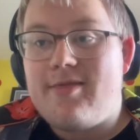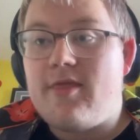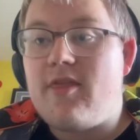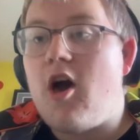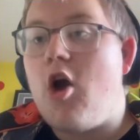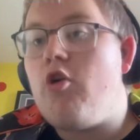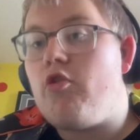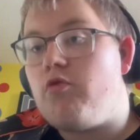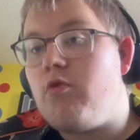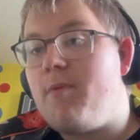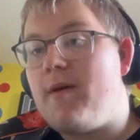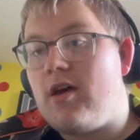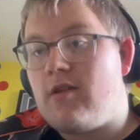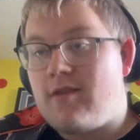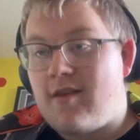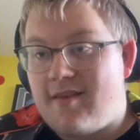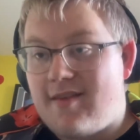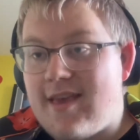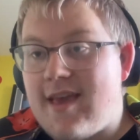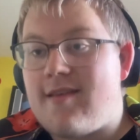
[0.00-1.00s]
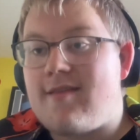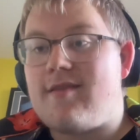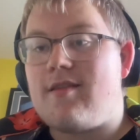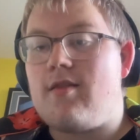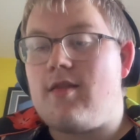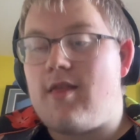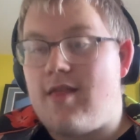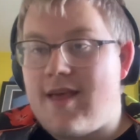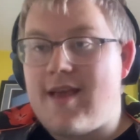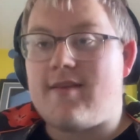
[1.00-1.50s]
Those will be on this list,
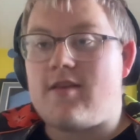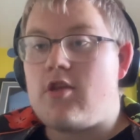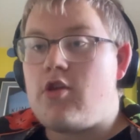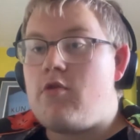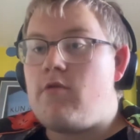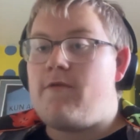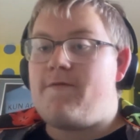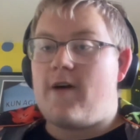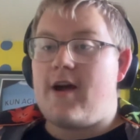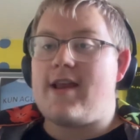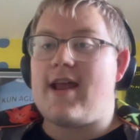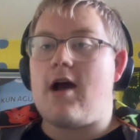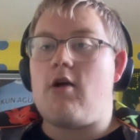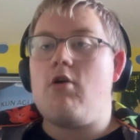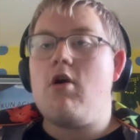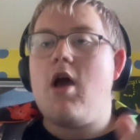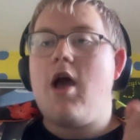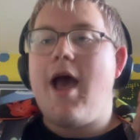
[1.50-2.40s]
and you will find out